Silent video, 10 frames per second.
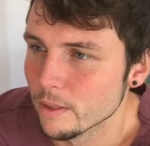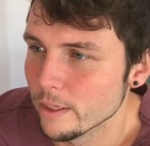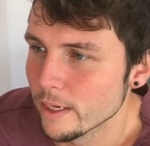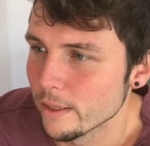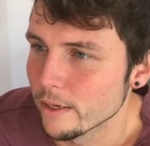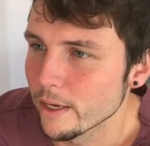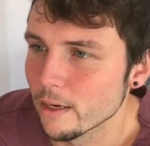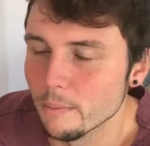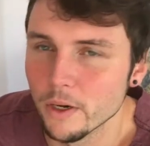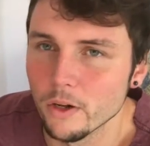Yeah, they're
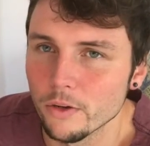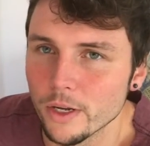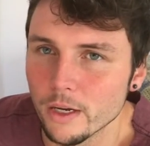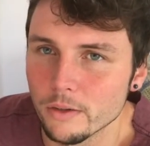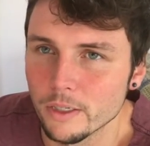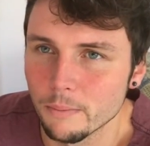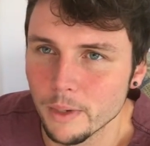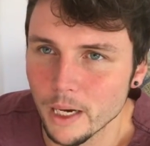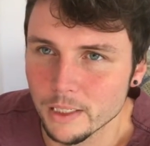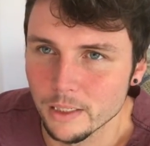getting a bit old now. Some
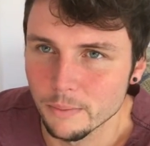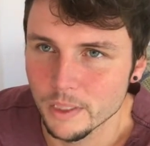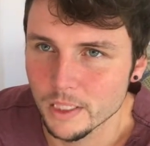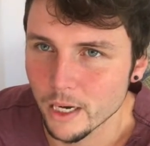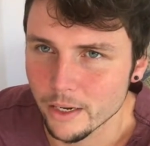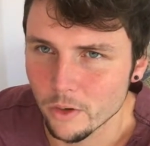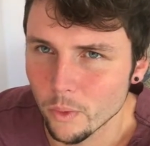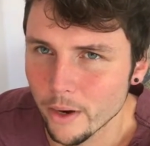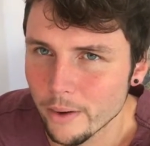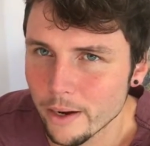parts of them are starting
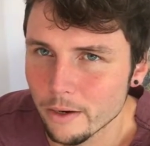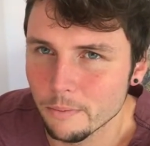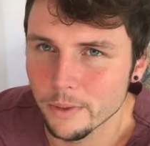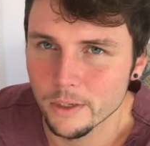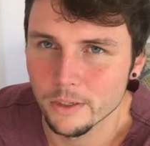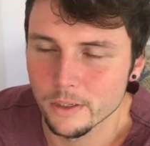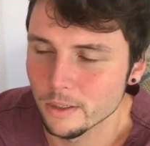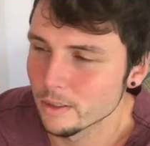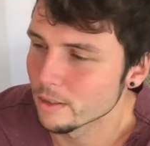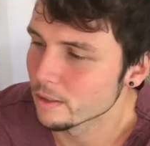to wear out, but
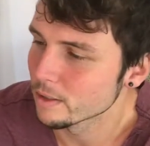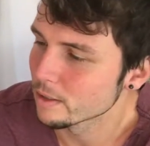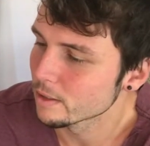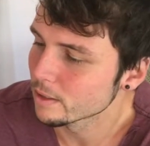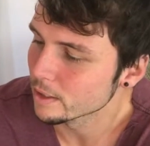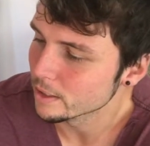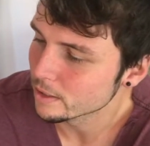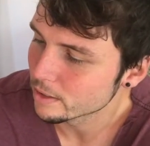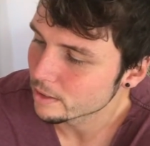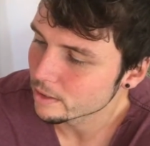
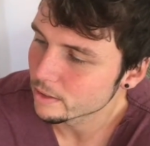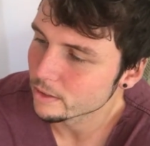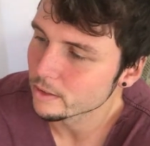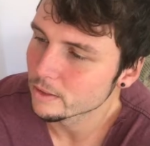it's